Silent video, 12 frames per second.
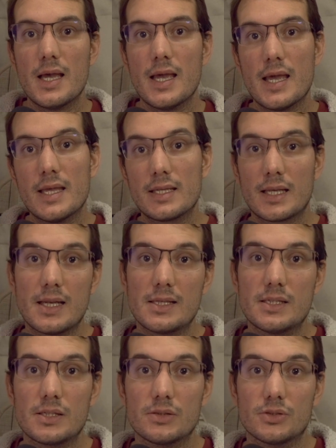and
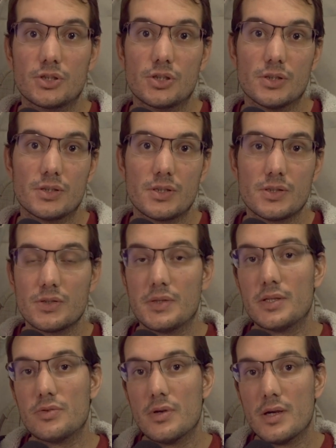classical shots, so
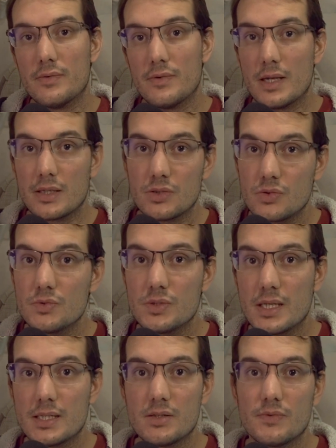that you have like two
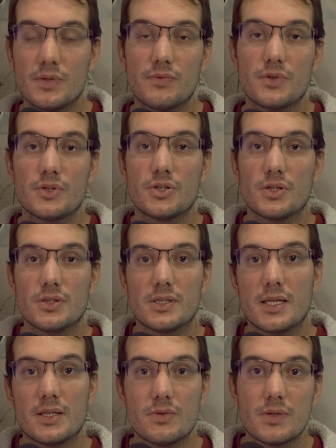sets of different shots
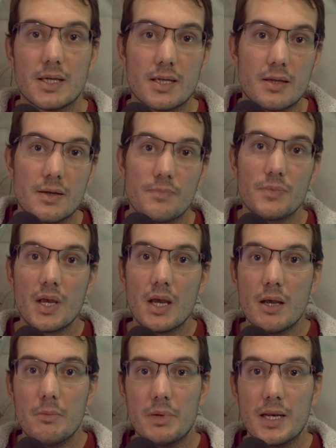that you can
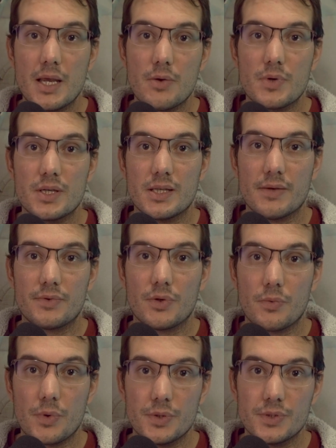play with
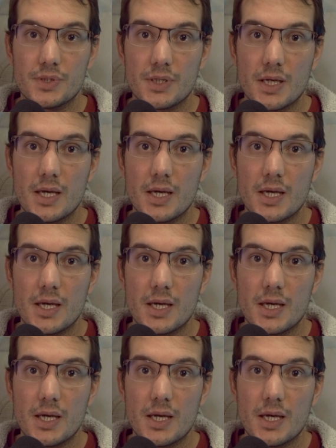afterwards.